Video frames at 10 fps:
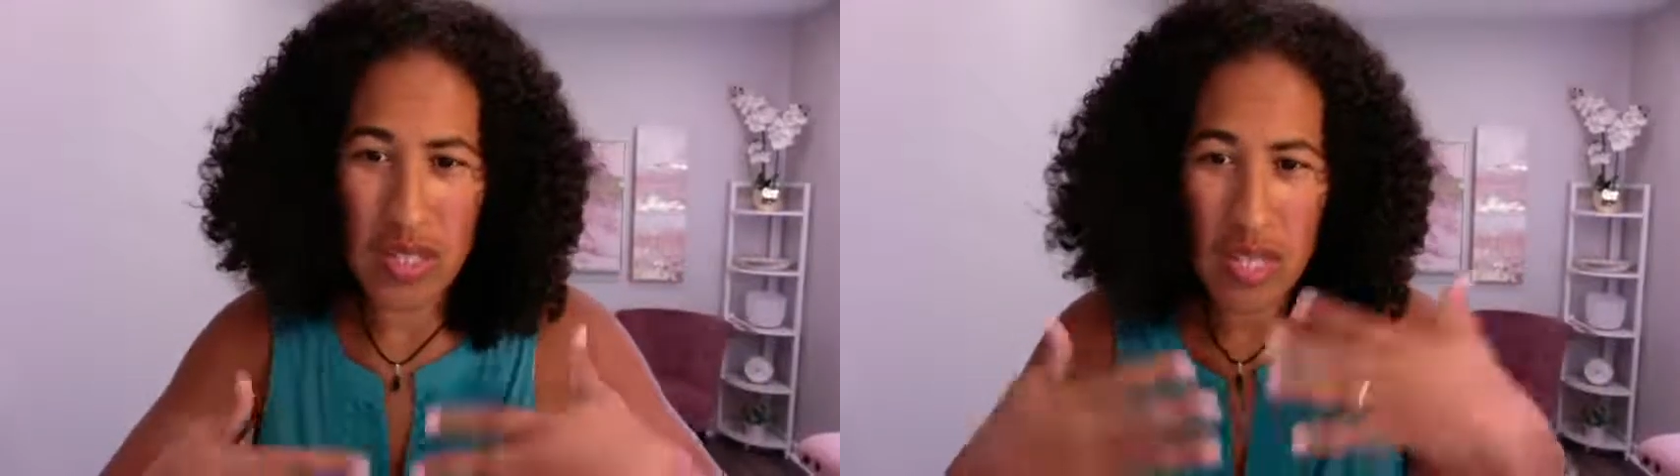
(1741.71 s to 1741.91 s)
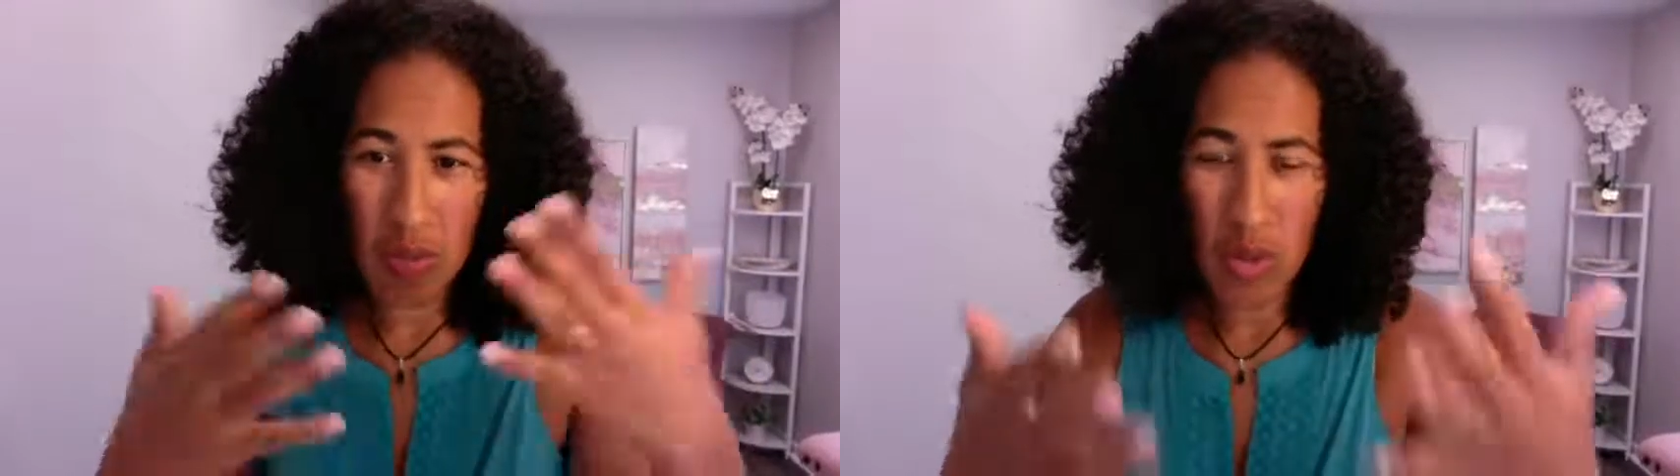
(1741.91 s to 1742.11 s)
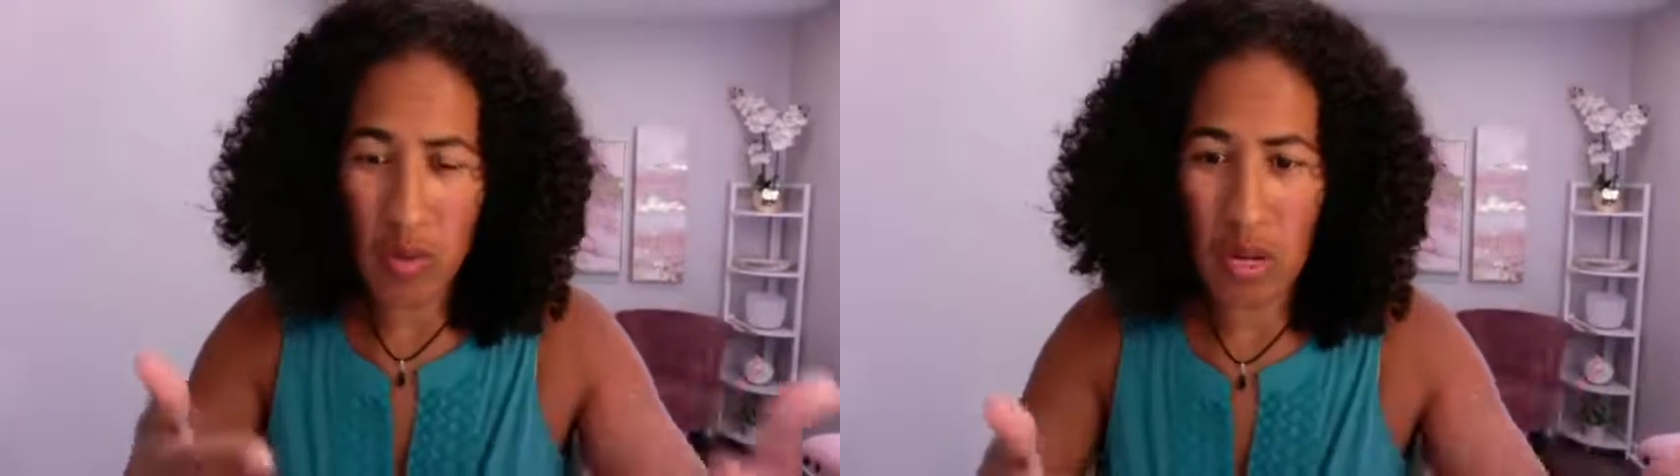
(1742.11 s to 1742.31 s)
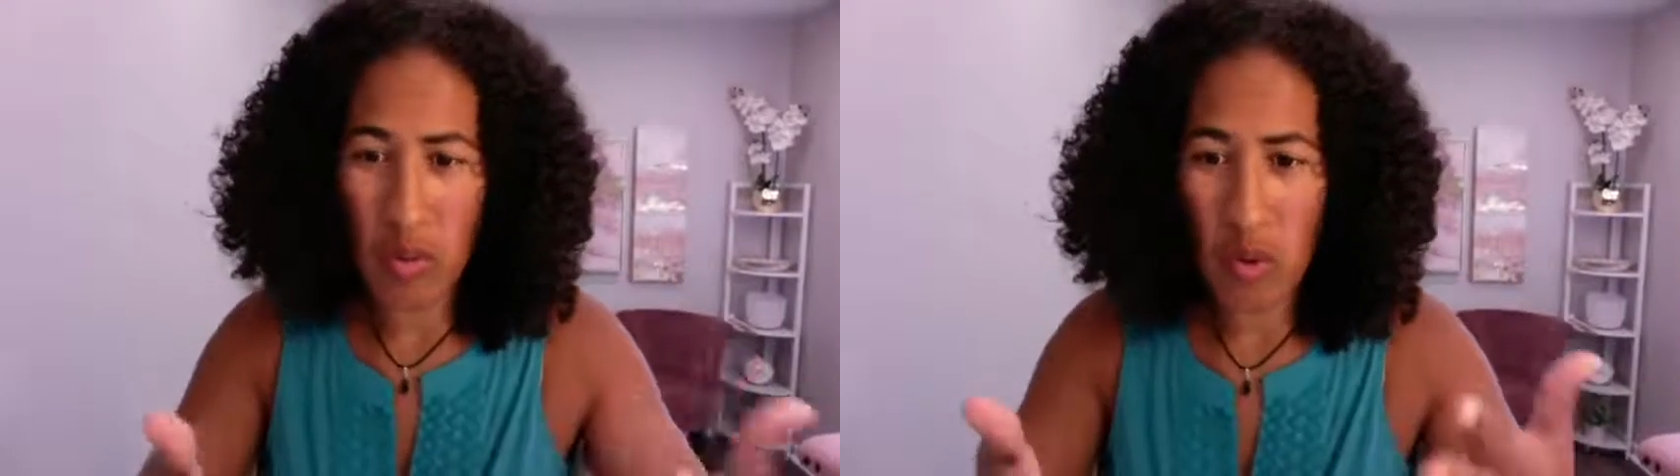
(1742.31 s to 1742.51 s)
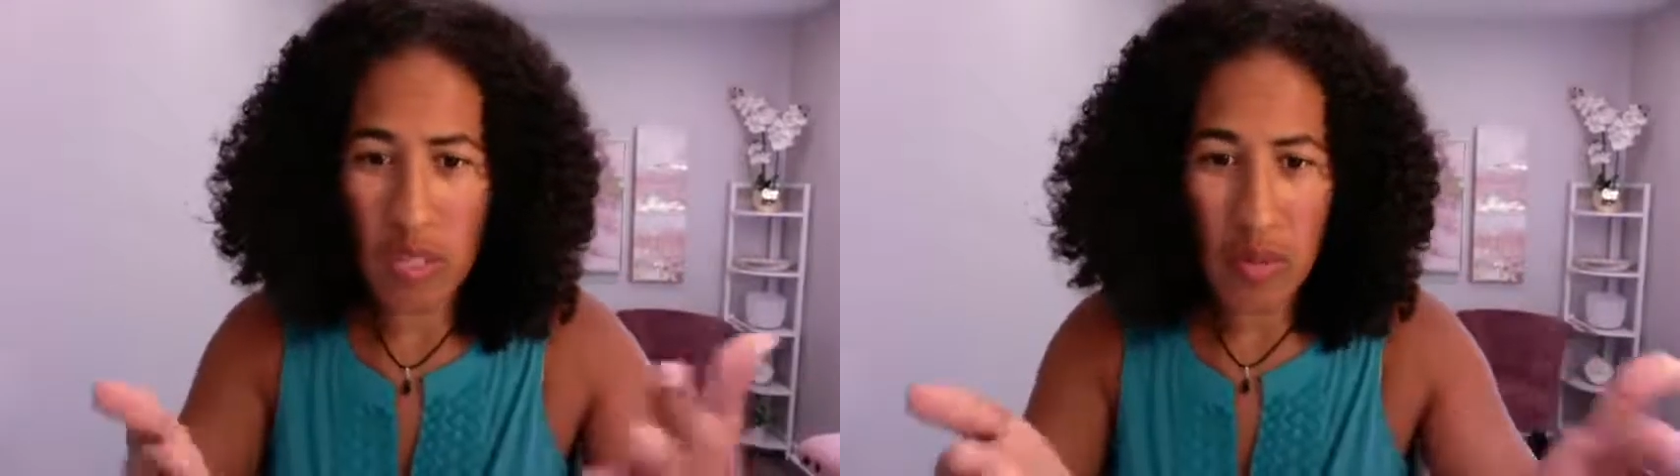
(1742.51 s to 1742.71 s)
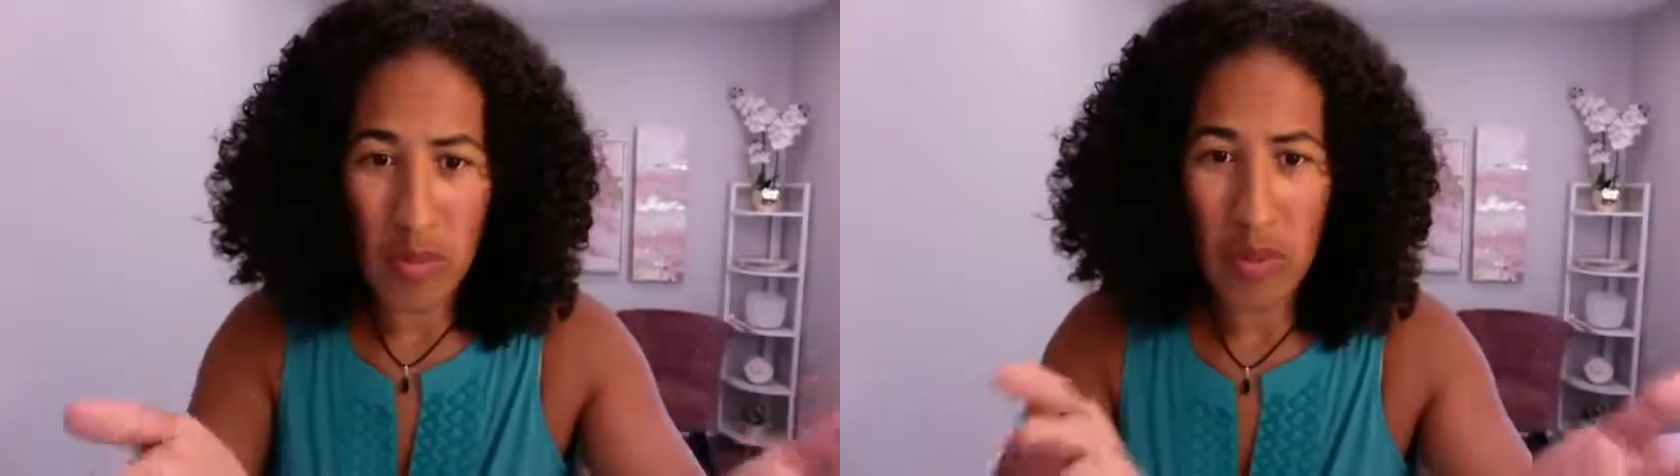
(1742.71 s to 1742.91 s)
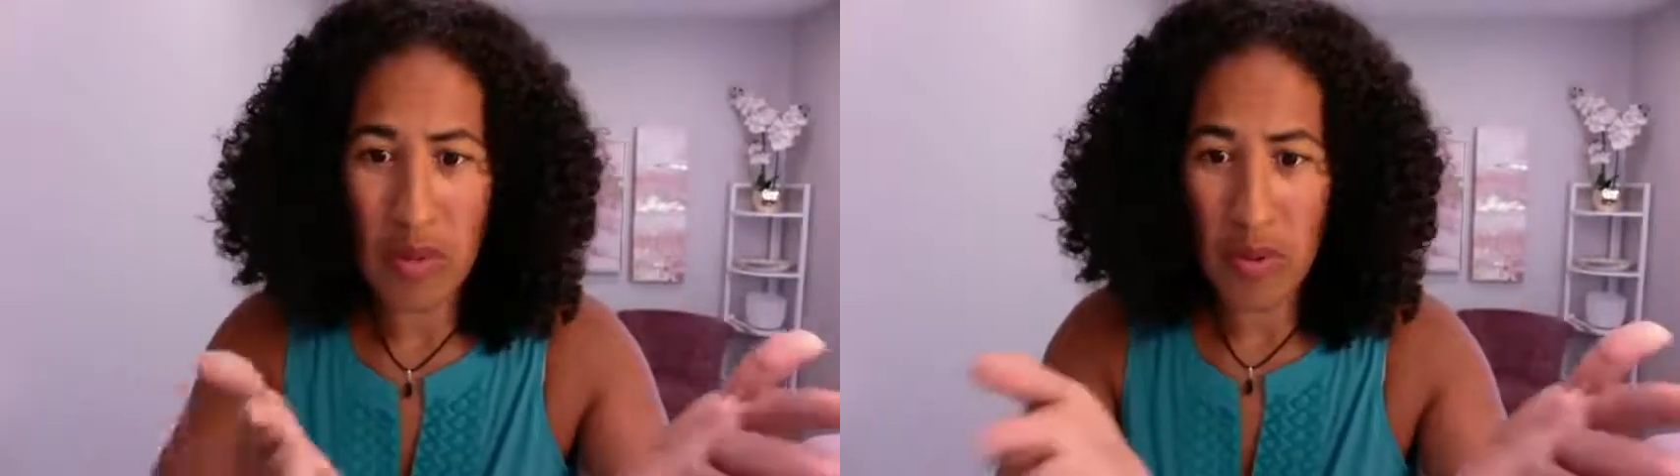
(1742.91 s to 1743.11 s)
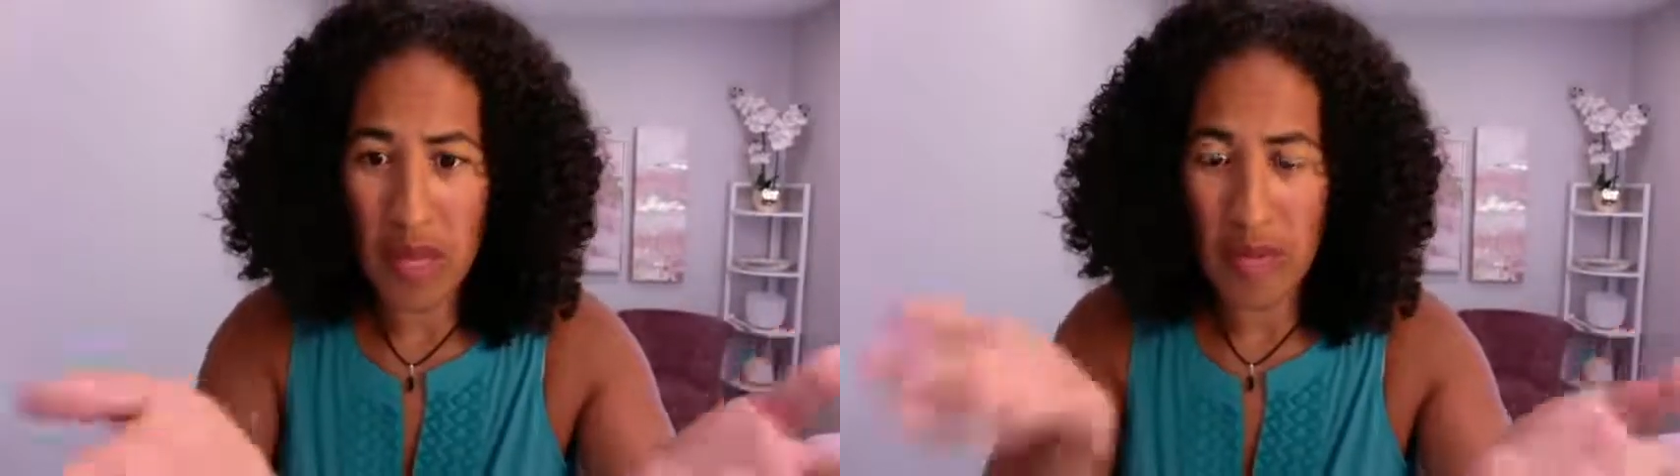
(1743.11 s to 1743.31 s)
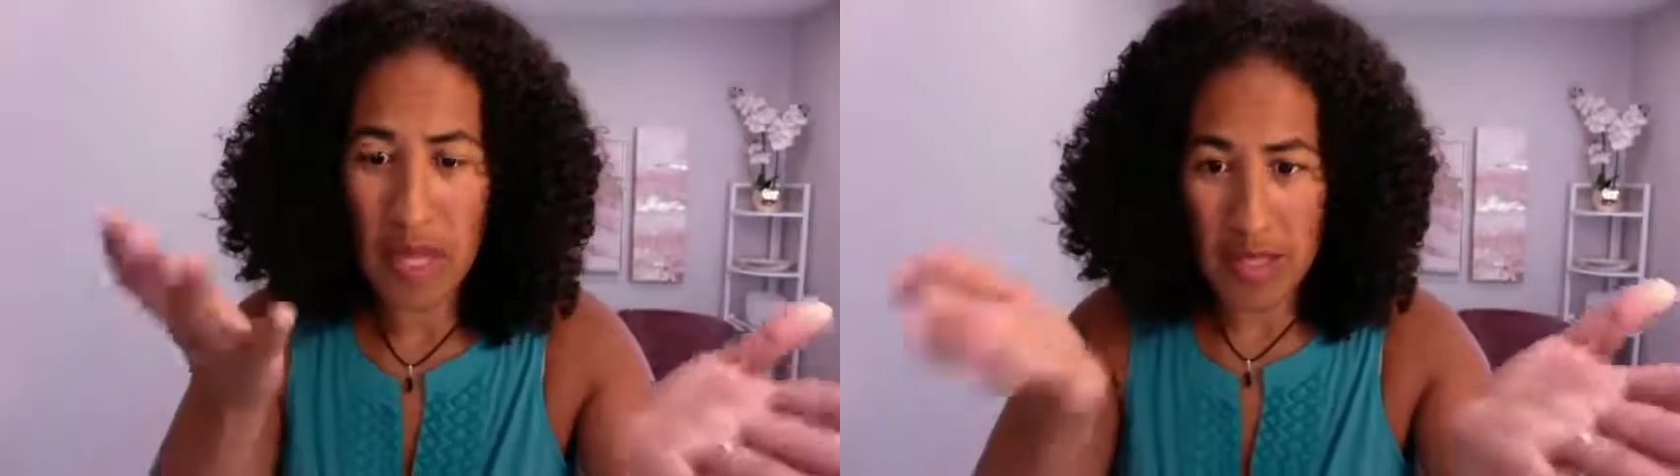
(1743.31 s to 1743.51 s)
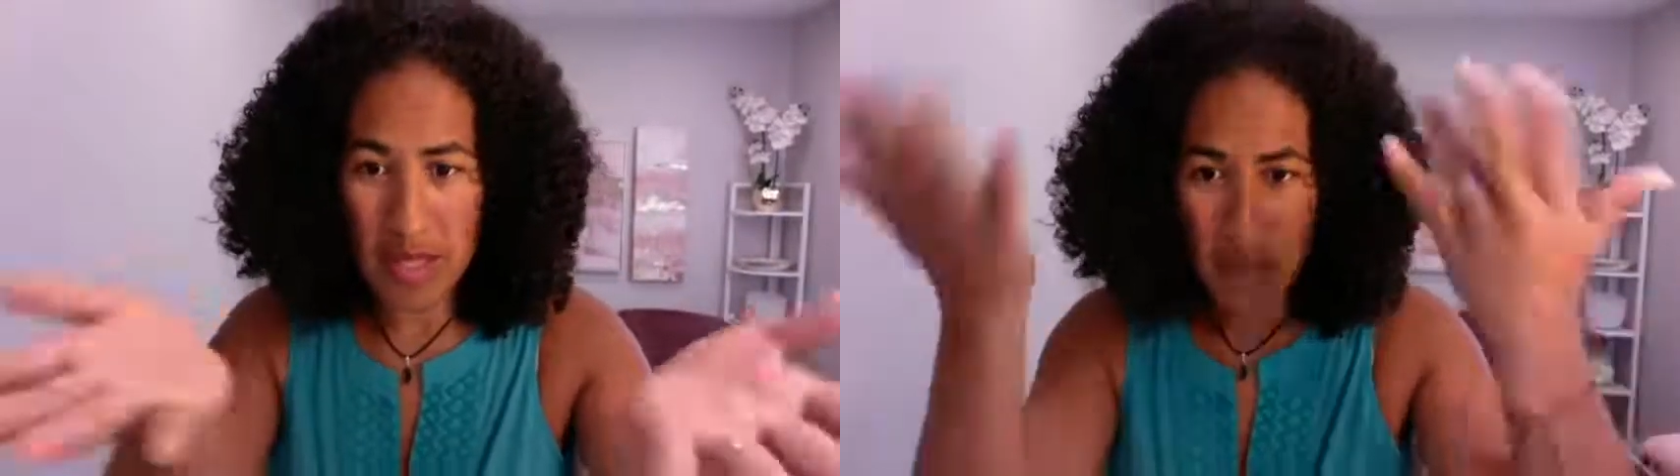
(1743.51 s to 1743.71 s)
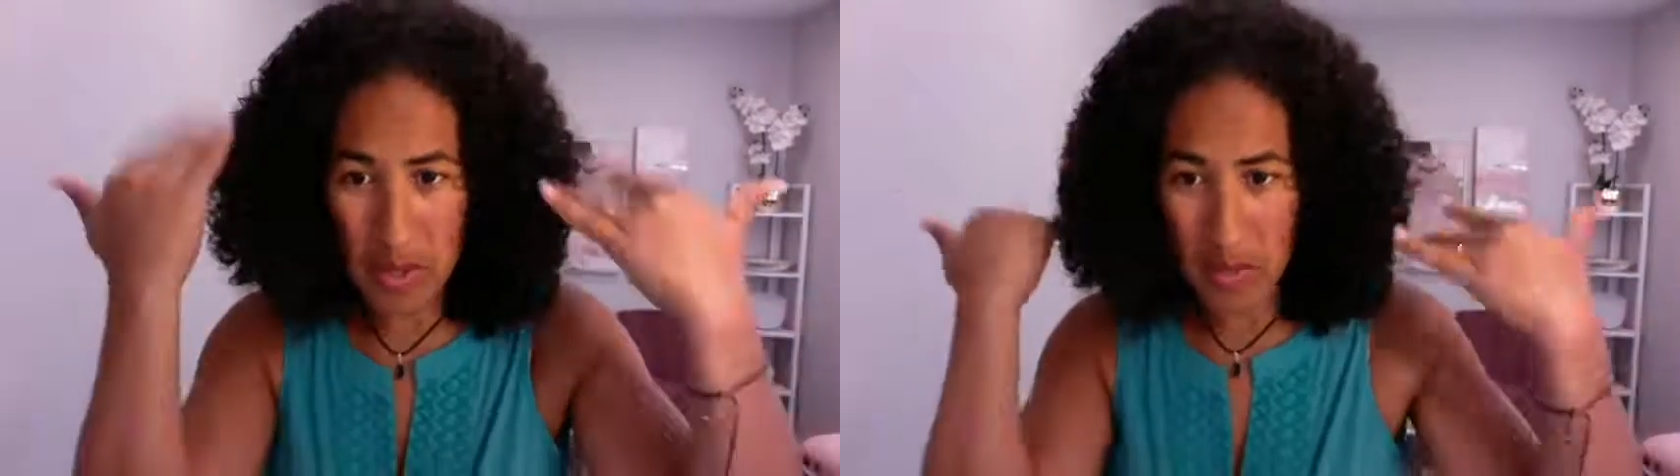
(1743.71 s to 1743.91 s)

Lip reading: That's why when I'm working with people, I'm like, tell me